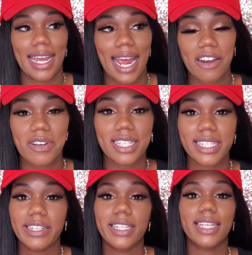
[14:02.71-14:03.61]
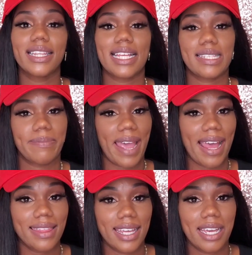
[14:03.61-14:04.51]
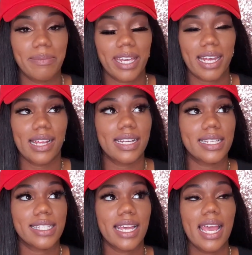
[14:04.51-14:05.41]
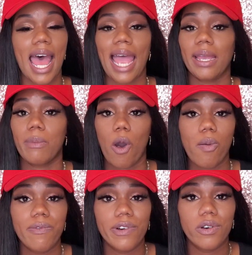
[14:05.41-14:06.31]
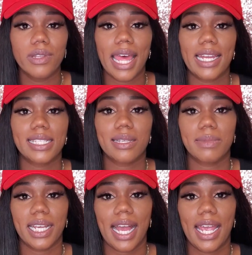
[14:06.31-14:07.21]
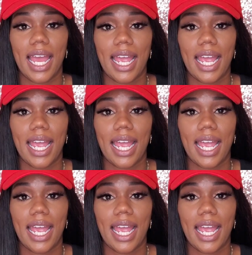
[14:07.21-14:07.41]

And I don't necessarily think that's a bad thing, because I am hopeful that is something I